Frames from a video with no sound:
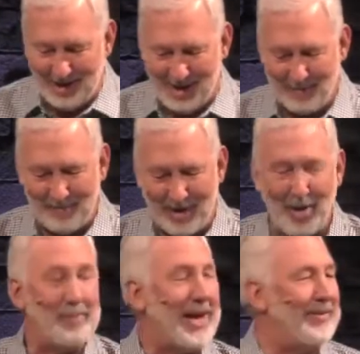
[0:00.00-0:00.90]
um, I
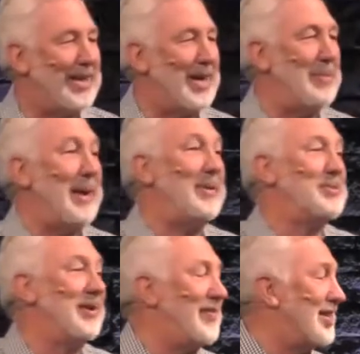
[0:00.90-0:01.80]
hope they have a lot of babies,
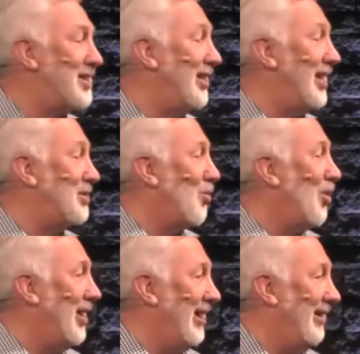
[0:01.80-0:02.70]
but if that's their last
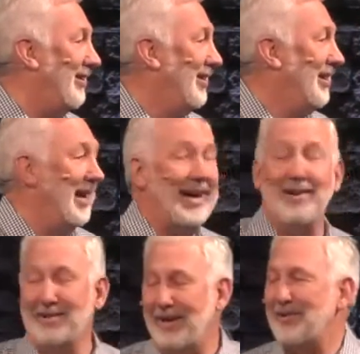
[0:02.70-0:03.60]
one,
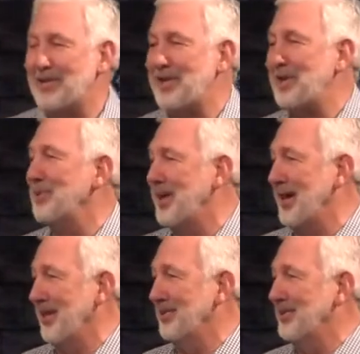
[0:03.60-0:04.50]
I'll never see you
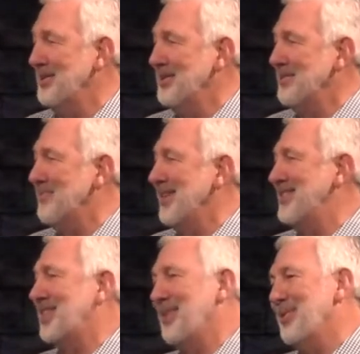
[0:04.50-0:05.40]
again. But
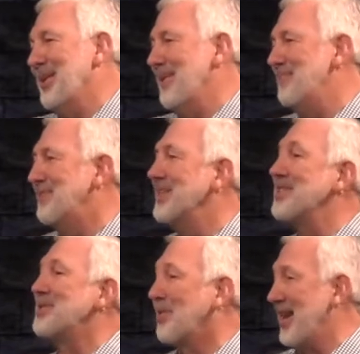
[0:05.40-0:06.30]
so um, this
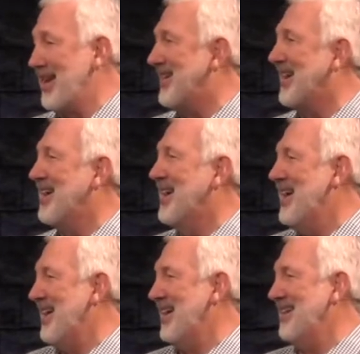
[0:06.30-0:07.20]
is great.
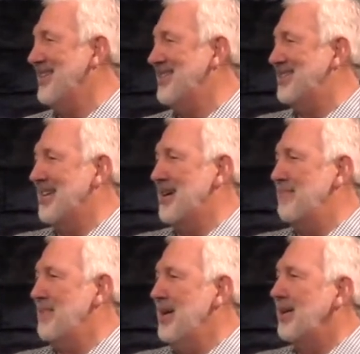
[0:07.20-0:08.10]
And
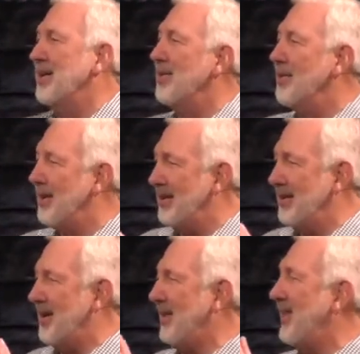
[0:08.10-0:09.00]
um, you know,
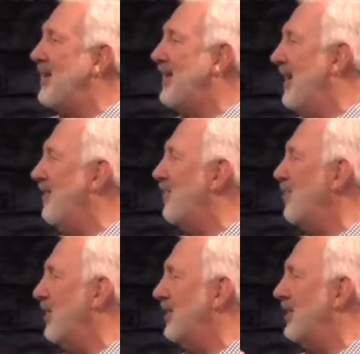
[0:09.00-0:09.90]
I think
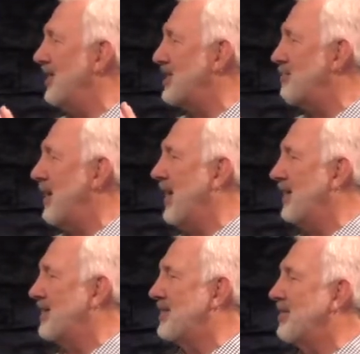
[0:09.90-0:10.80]
everyone
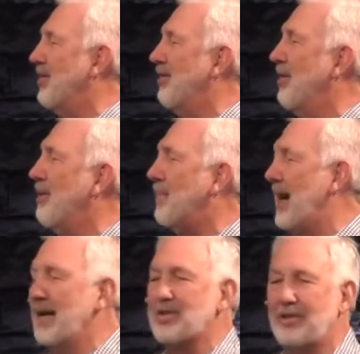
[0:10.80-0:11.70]
expects all
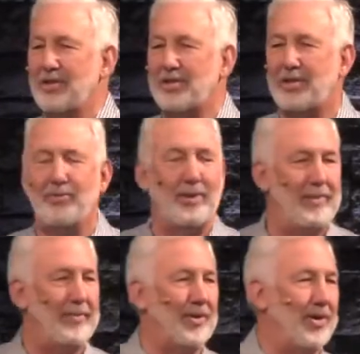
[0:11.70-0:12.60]
pastors to
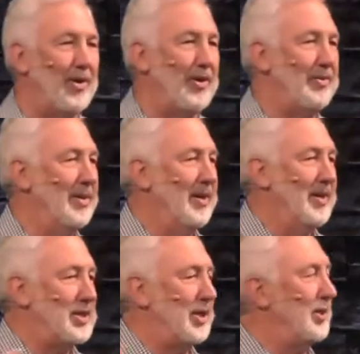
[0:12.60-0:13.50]
remember all
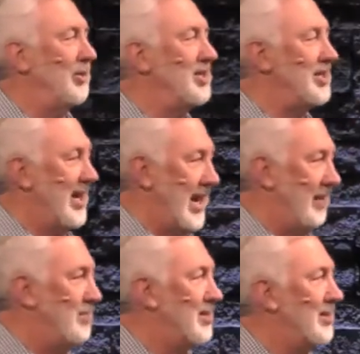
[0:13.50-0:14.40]
children's
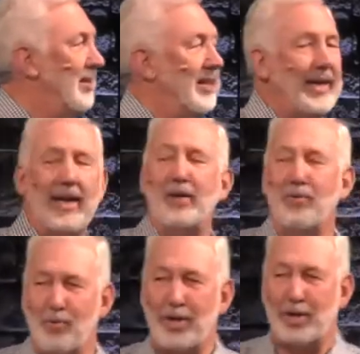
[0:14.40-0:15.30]
names,
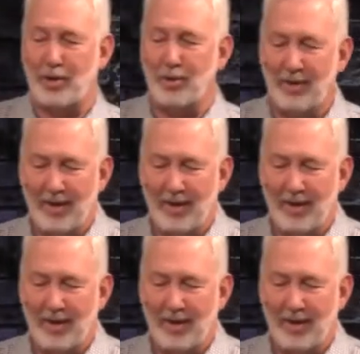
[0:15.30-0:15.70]
and we do.